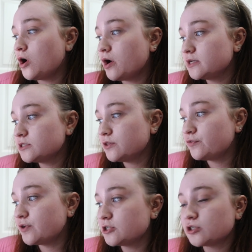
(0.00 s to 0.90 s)
onto the
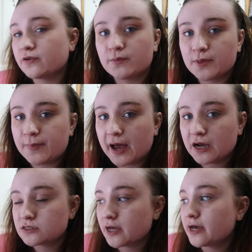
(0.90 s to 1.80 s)
fish, like from the
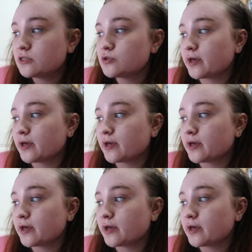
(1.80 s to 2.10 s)
backside,